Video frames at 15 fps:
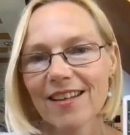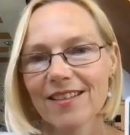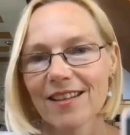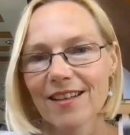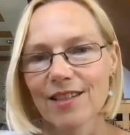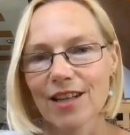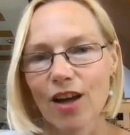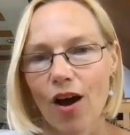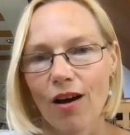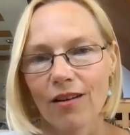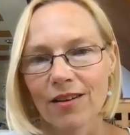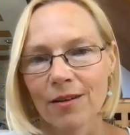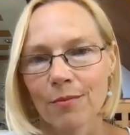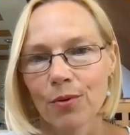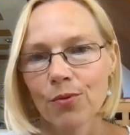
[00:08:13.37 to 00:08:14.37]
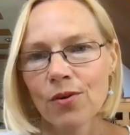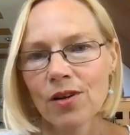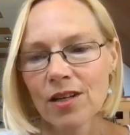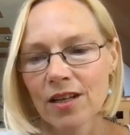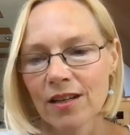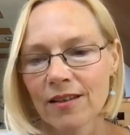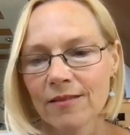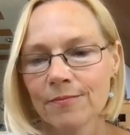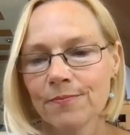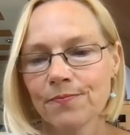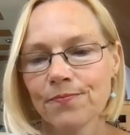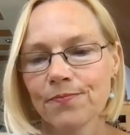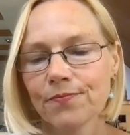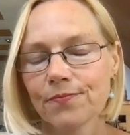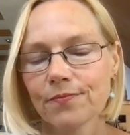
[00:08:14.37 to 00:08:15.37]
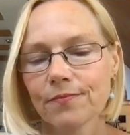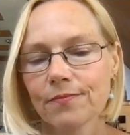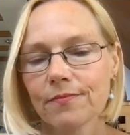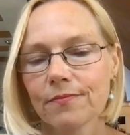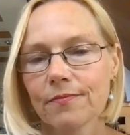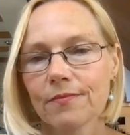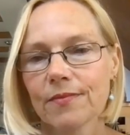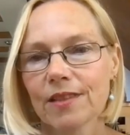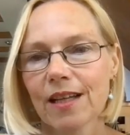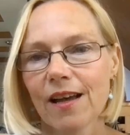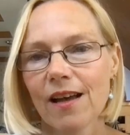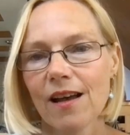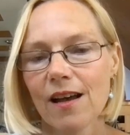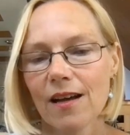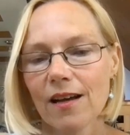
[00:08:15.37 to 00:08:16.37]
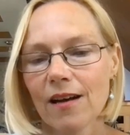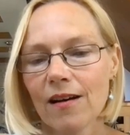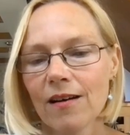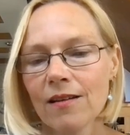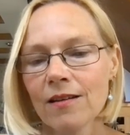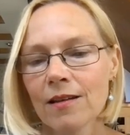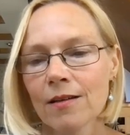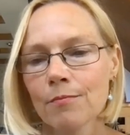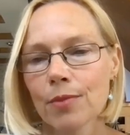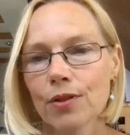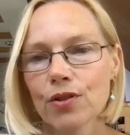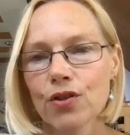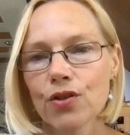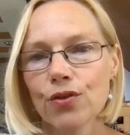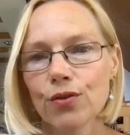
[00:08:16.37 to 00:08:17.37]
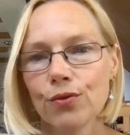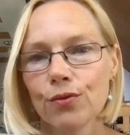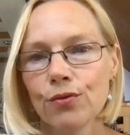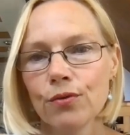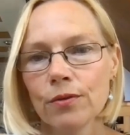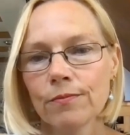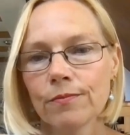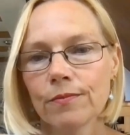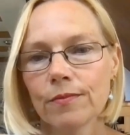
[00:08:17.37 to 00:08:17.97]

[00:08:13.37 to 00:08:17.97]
So that's card number one. Card number two.